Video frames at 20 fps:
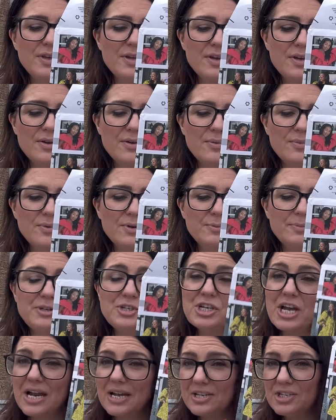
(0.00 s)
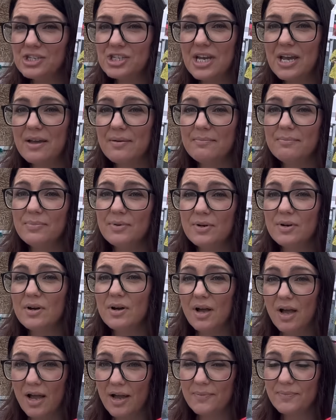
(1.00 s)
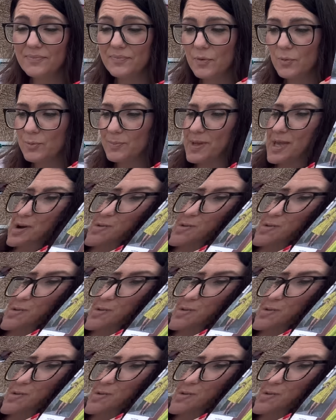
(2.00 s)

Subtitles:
you would be challenging, but would be a